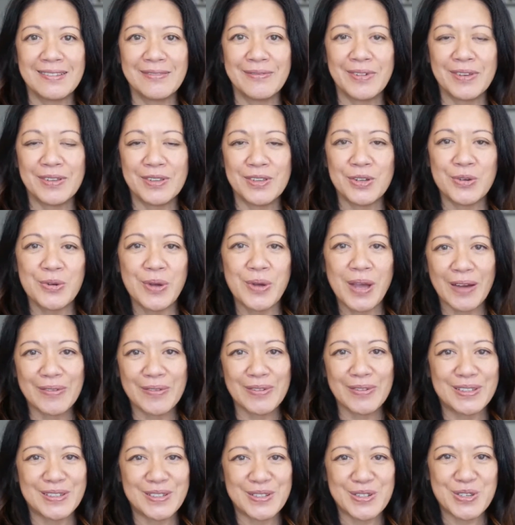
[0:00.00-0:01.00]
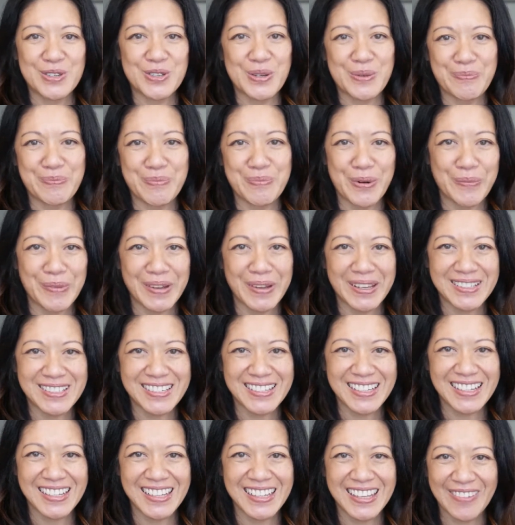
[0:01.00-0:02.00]
when you have a leadership moment.
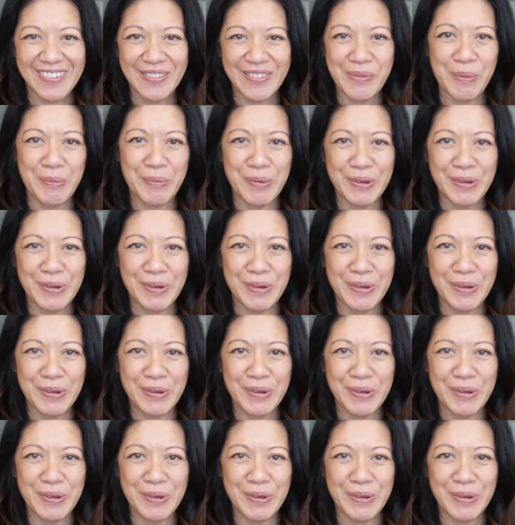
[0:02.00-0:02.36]
And again, remember,